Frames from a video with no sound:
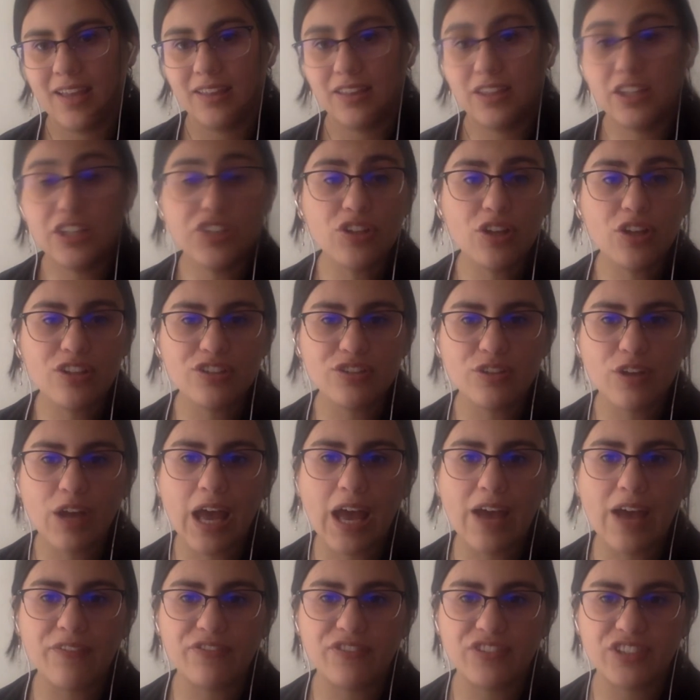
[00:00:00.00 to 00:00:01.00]
This also
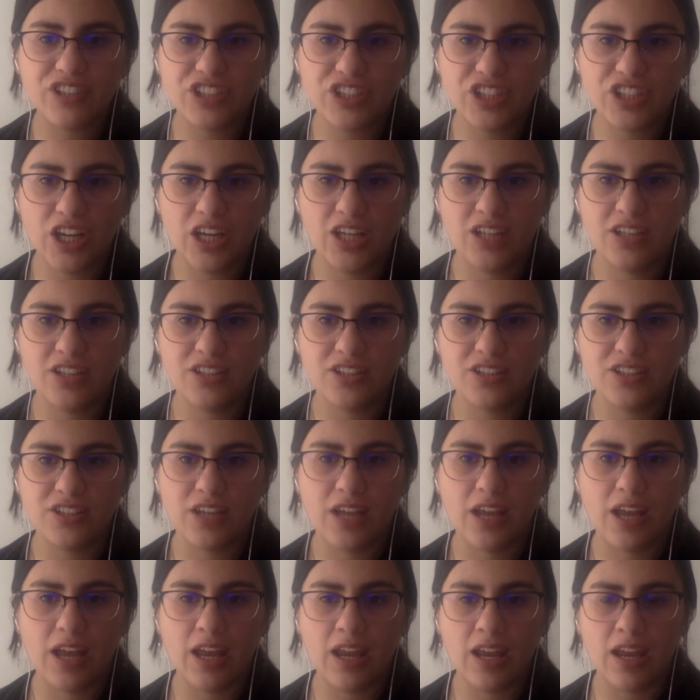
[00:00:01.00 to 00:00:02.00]
has changed
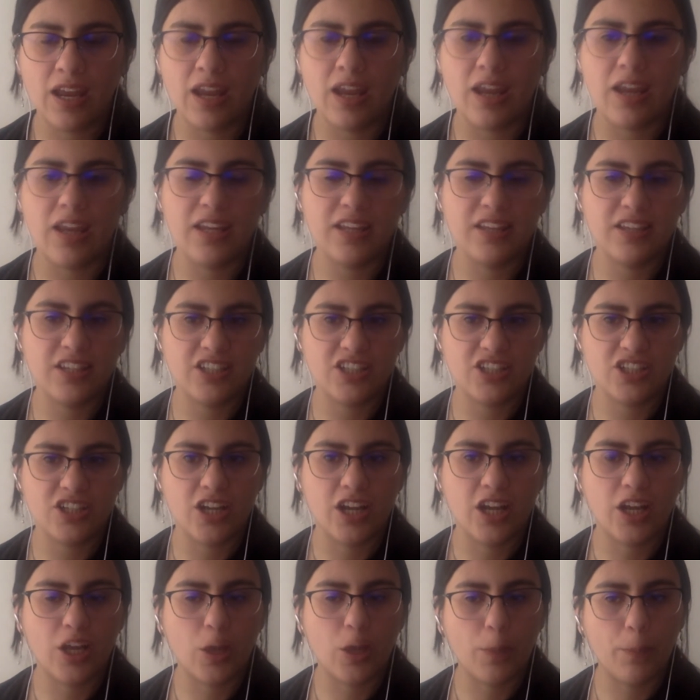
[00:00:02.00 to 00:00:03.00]
in the
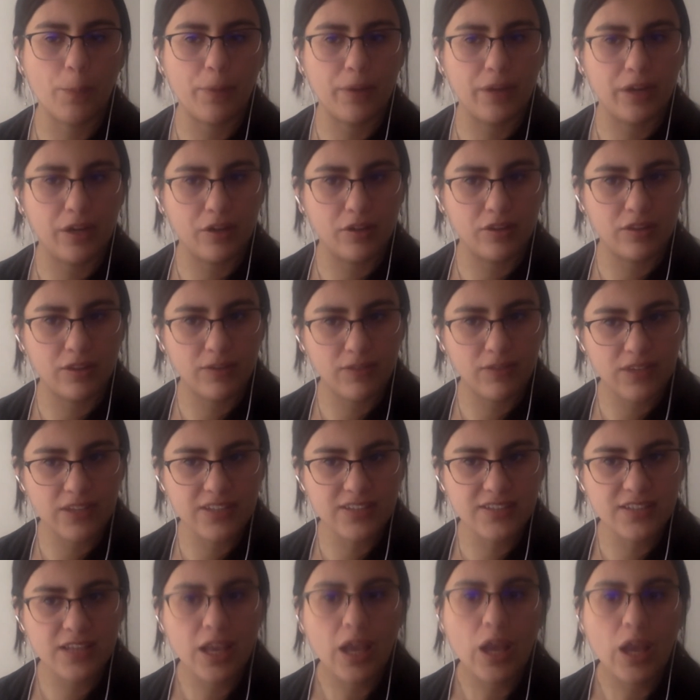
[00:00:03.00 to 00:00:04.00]
genetic component of the
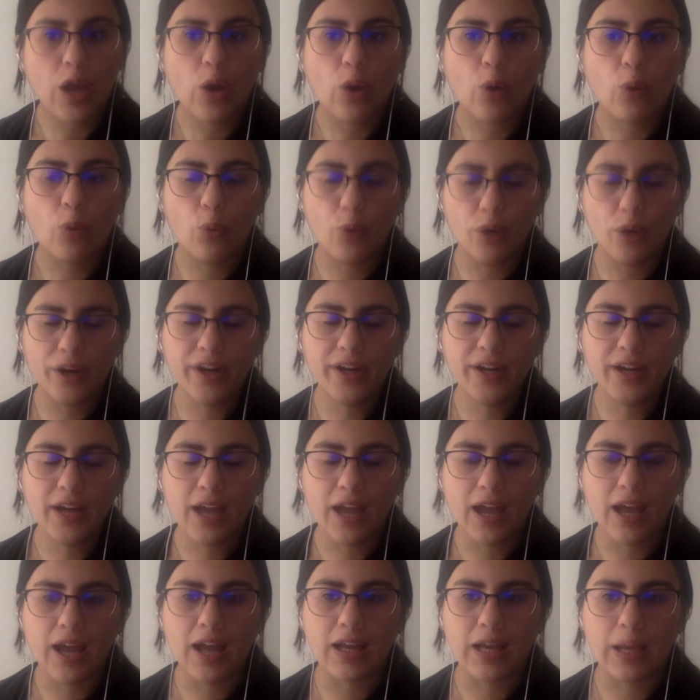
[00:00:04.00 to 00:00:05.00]
bees, where
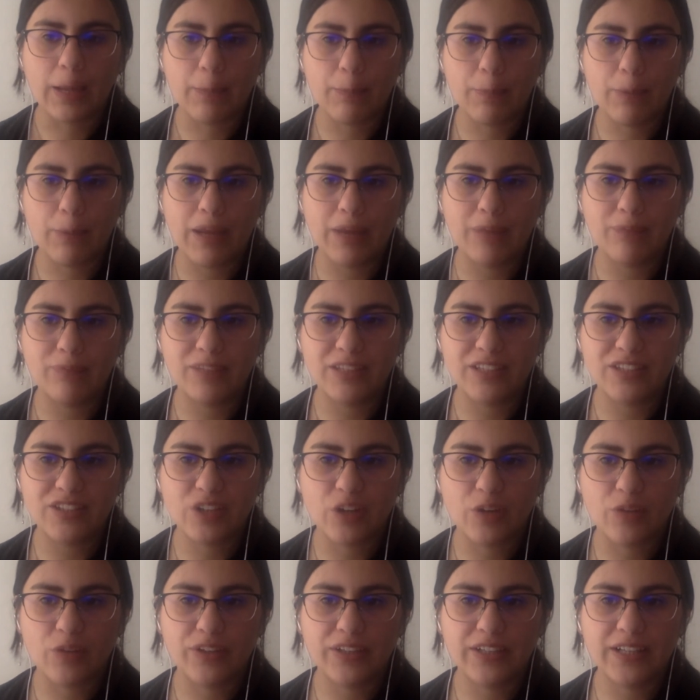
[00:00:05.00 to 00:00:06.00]
Campaign
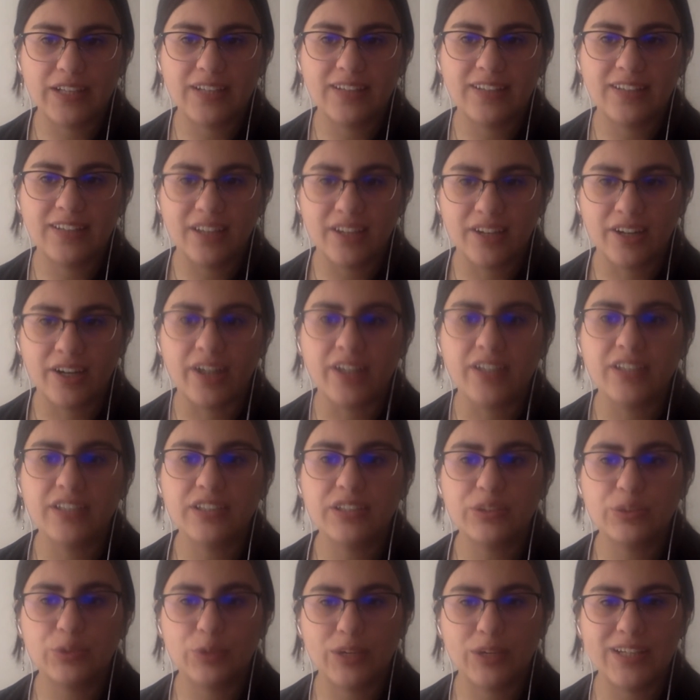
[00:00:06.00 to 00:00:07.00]
discovered that there are
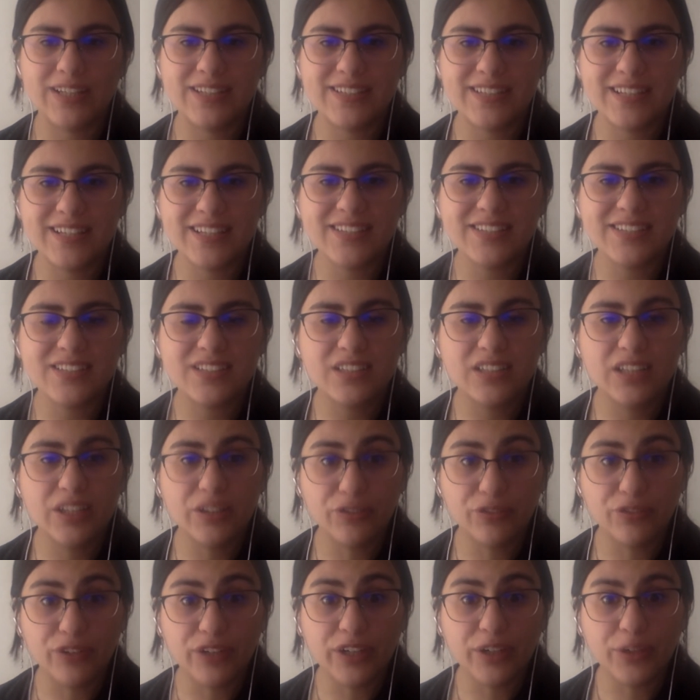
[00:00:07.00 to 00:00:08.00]
26
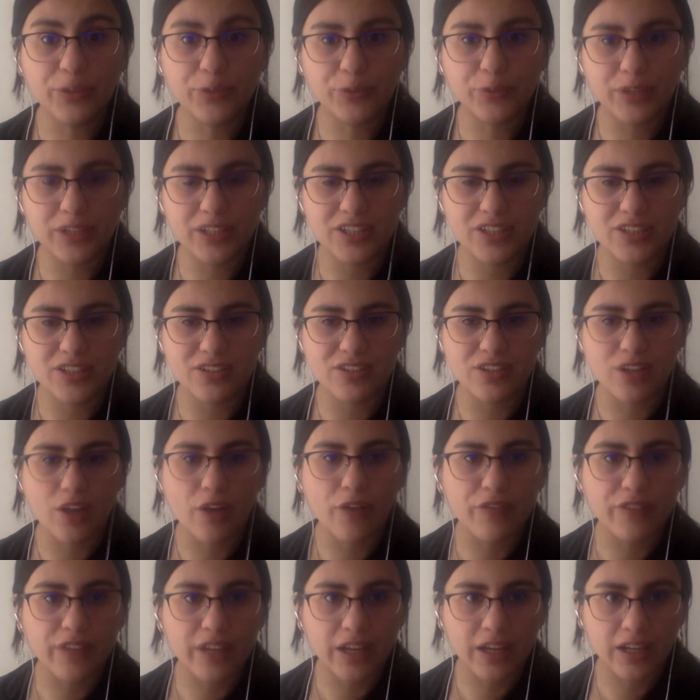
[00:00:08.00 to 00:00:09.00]
different regions
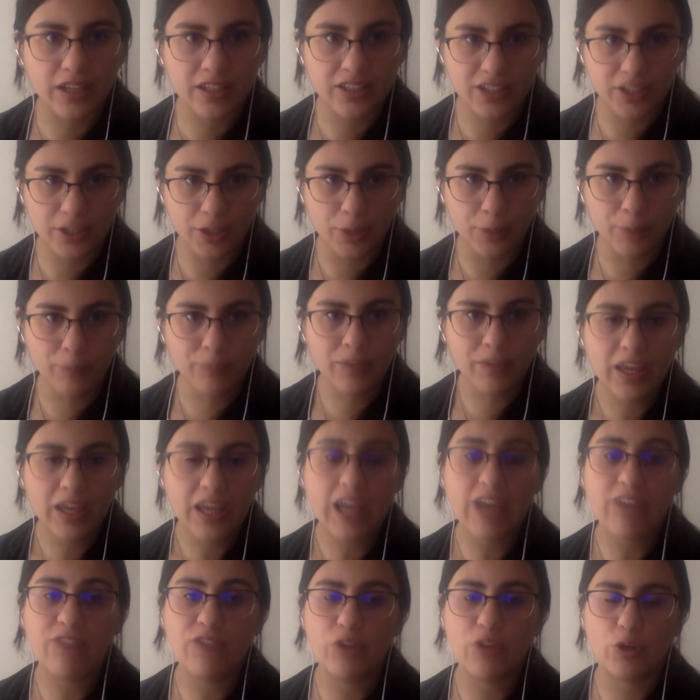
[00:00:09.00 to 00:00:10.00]
of the genome
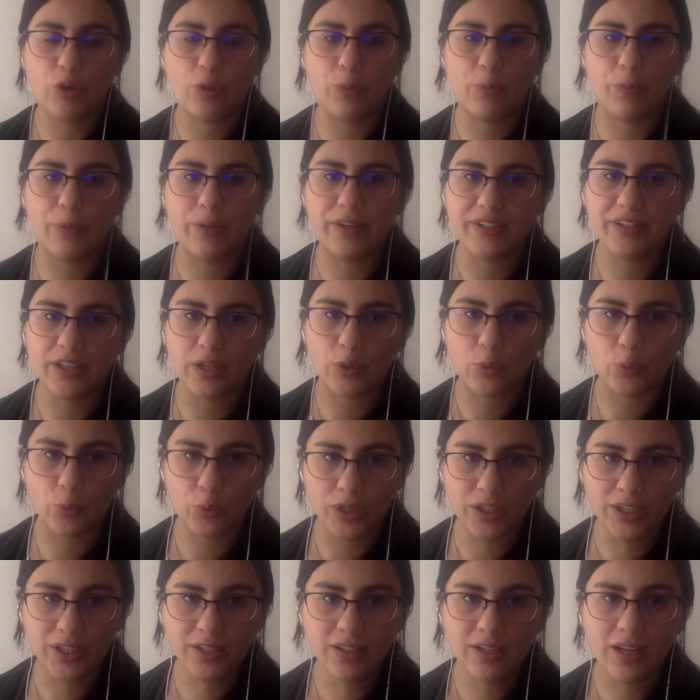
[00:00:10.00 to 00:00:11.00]
if you compare the
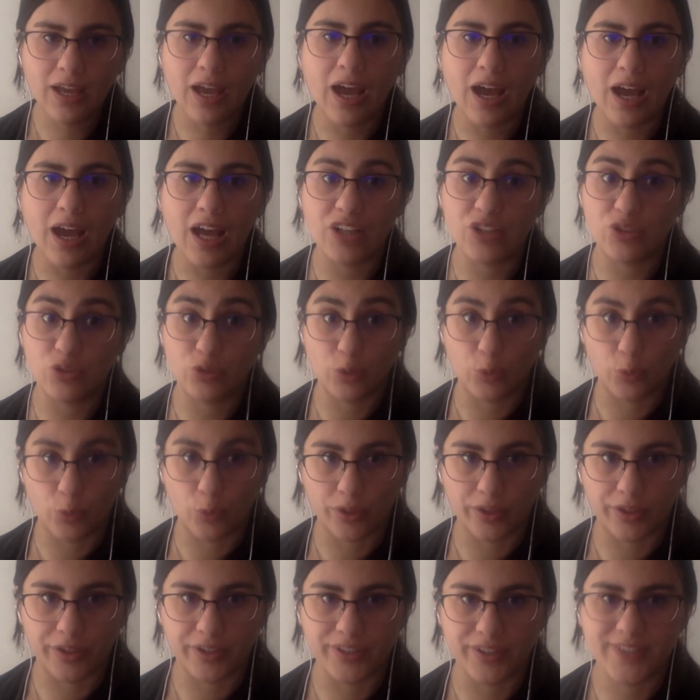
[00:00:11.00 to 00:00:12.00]
queen to the
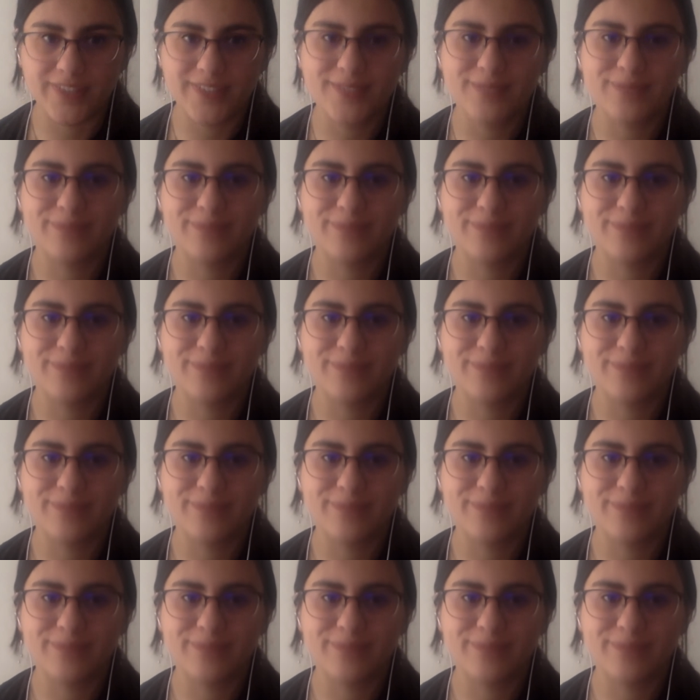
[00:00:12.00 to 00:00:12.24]
workers.